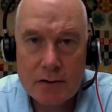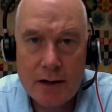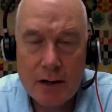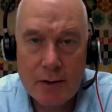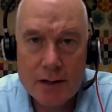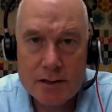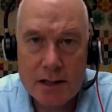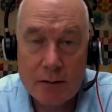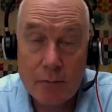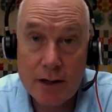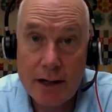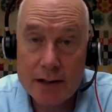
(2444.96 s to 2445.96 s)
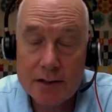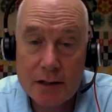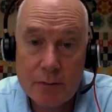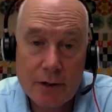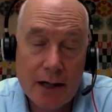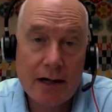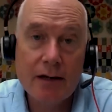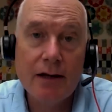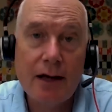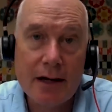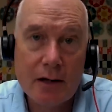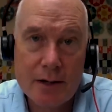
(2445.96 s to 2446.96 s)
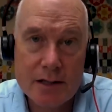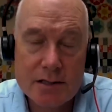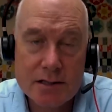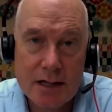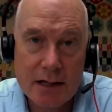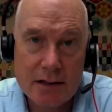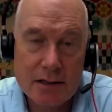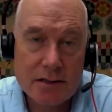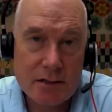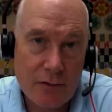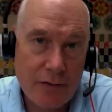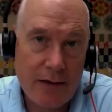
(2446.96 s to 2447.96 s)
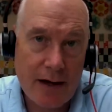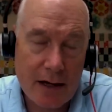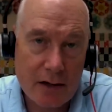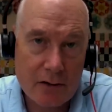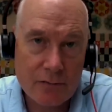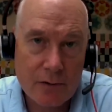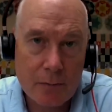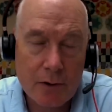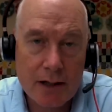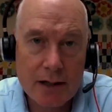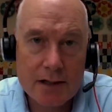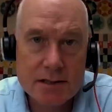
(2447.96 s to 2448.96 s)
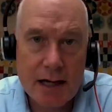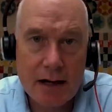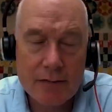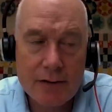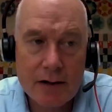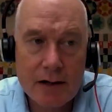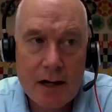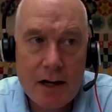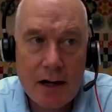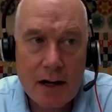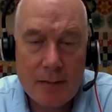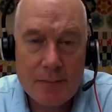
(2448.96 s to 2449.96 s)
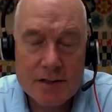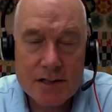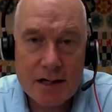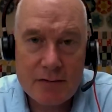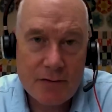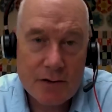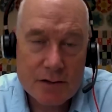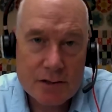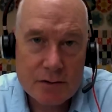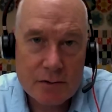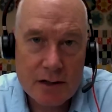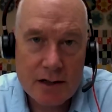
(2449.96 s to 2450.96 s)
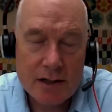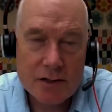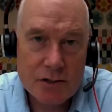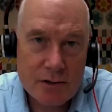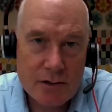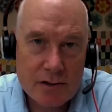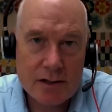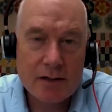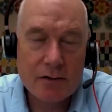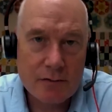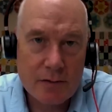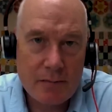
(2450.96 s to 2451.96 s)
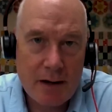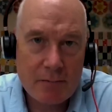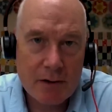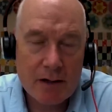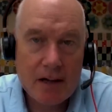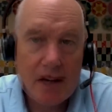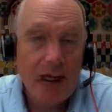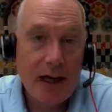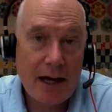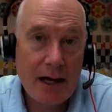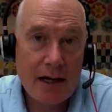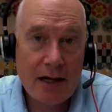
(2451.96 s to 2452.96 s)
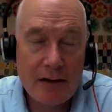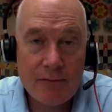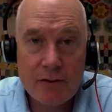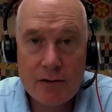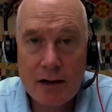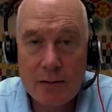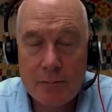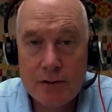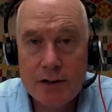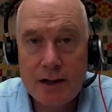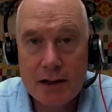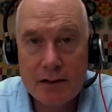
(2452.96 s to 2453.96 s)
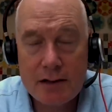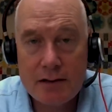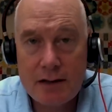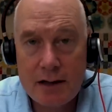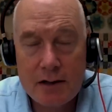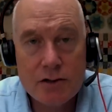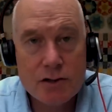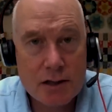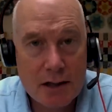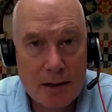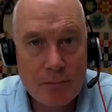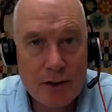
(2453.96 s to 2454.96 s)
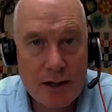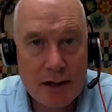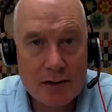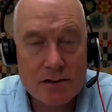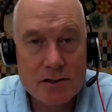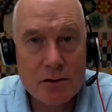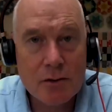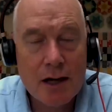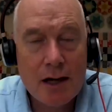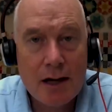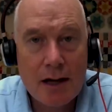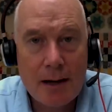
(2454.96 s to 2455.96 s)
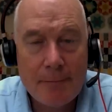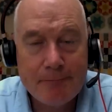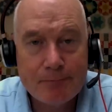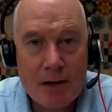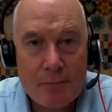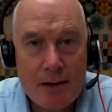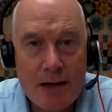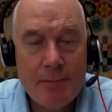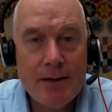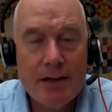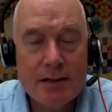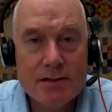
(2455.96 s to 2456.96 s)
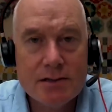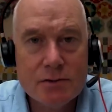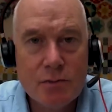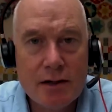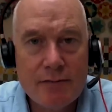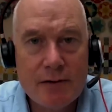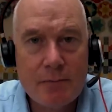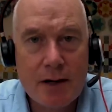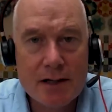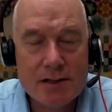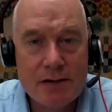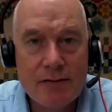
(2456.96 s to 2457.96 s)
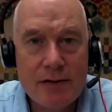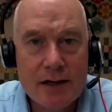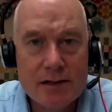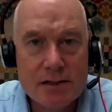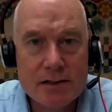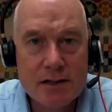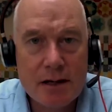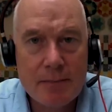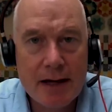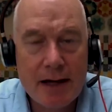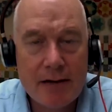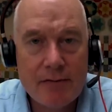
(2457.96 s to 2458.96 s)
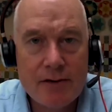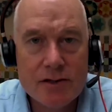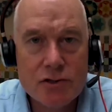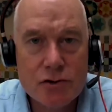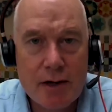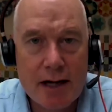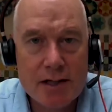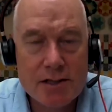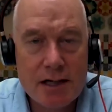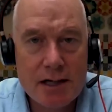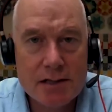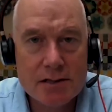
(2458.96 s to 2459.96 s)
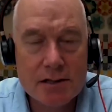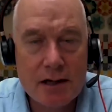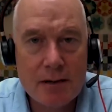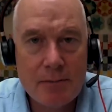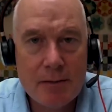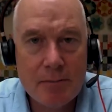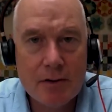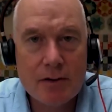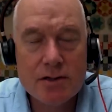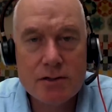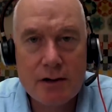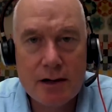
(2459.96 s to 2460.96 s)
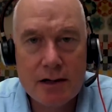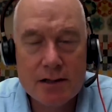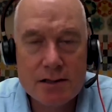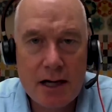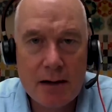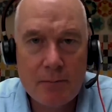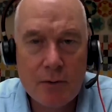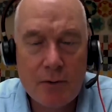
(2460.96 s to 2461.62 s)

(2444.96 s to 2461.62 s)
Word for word: is a great question, and we're actually we're getting a lot of questions like this. So thank you for putting this out there. Um, there's a lot of folks who are not sure, they don't remember, and if you're not protected, then you should get protected. So um, maybe this is one of the positive things that's coming out of this tragedy is a lot of people are starting to say,